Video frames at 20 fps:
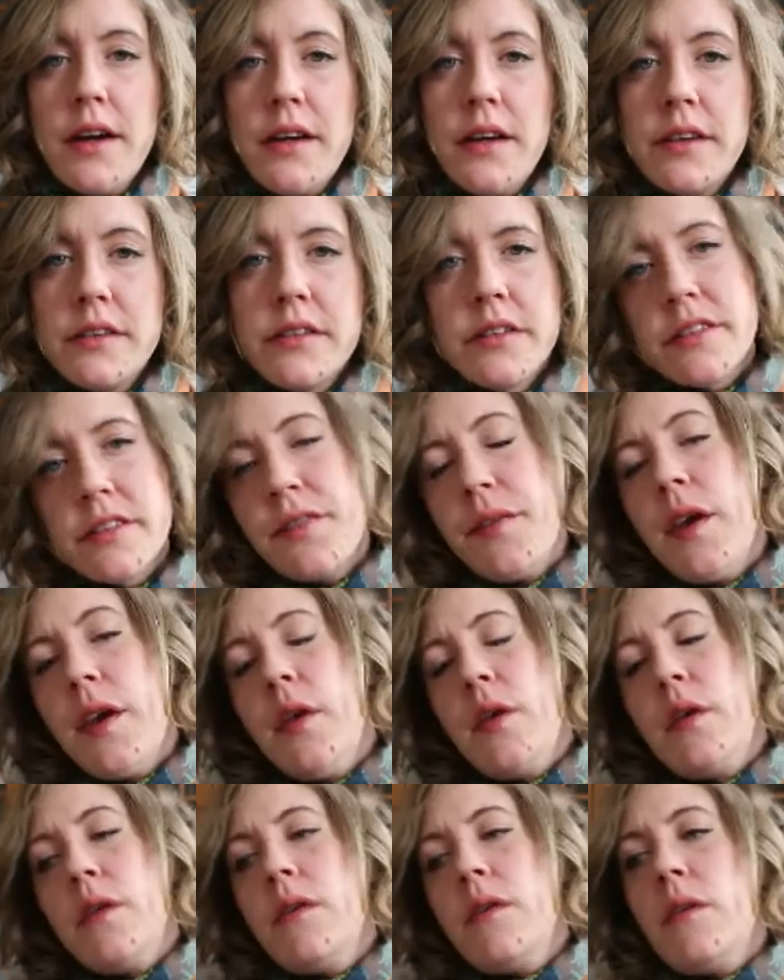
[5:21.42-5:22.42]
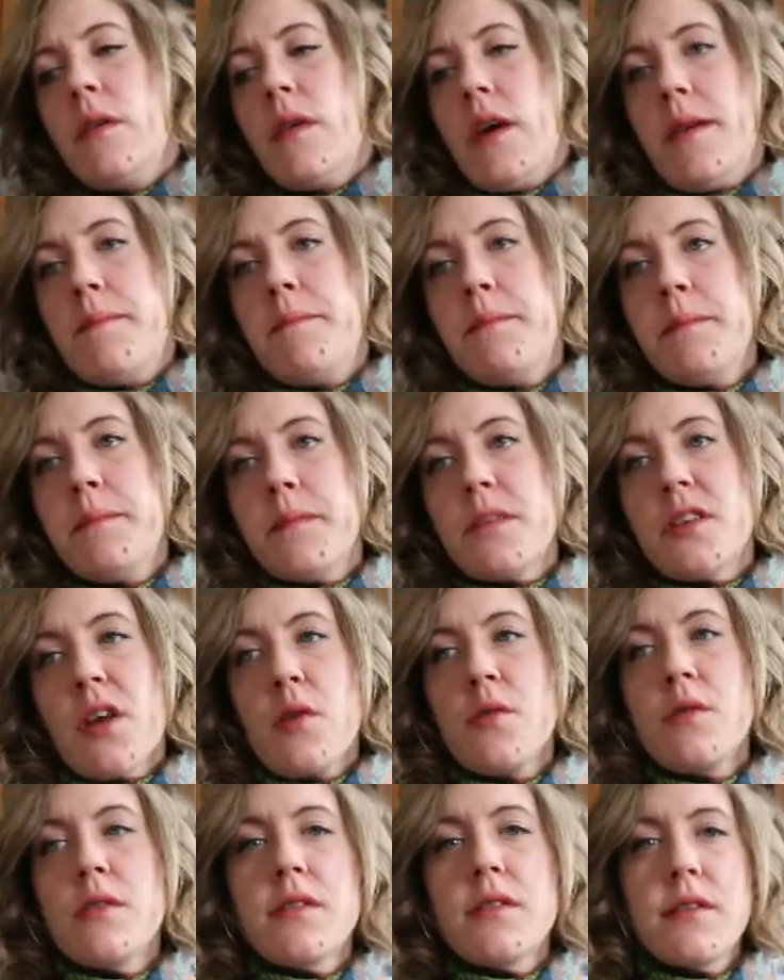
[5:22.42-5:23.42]
Just a few
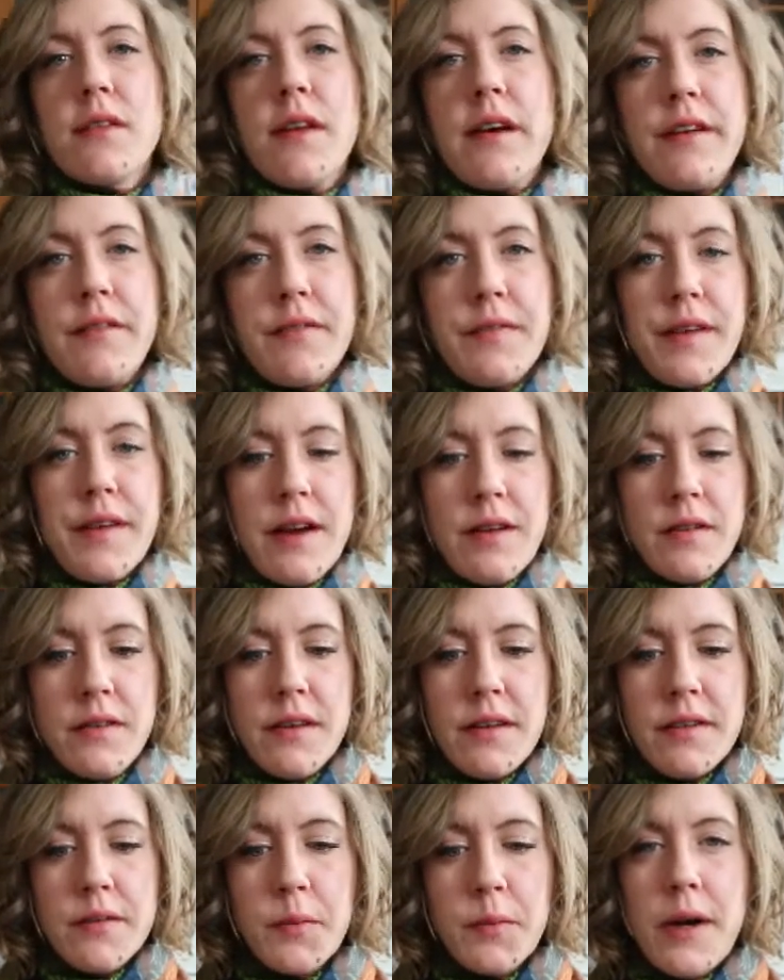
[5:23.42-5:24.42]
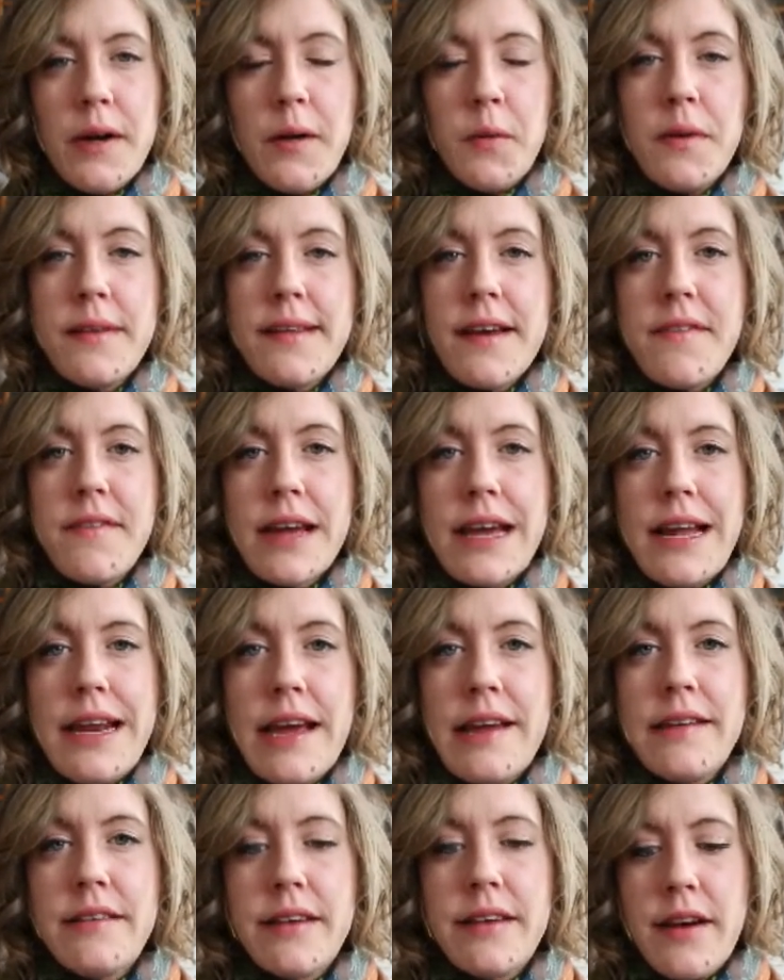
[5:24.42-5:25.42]
don'ts that I've found as well with having a
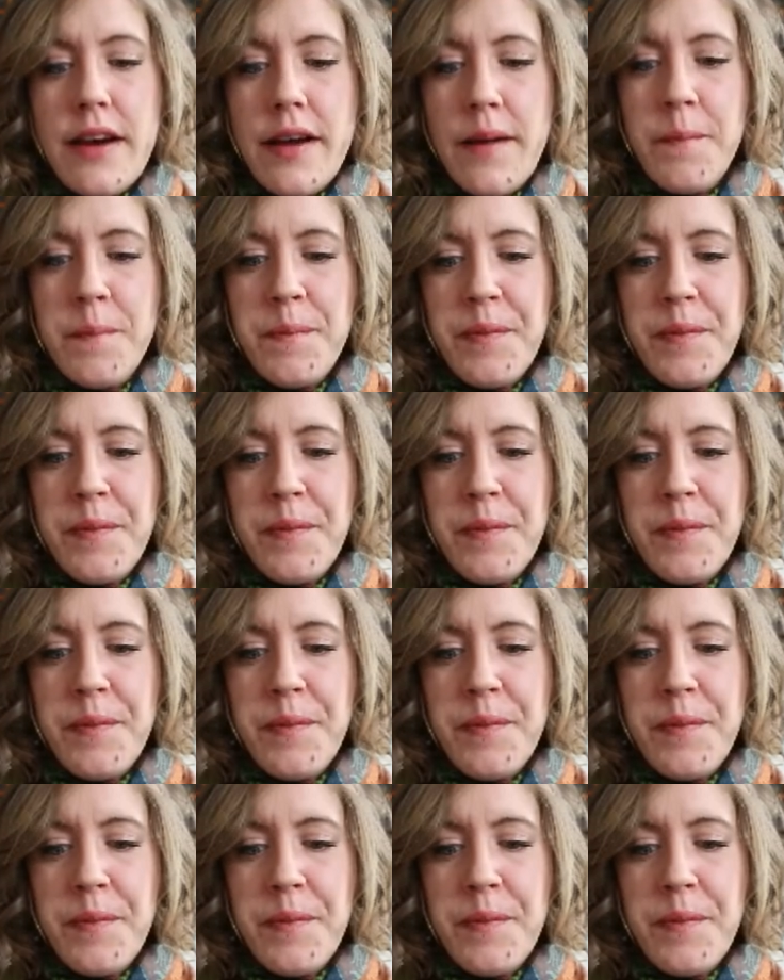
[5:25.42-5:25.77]
lazy eye.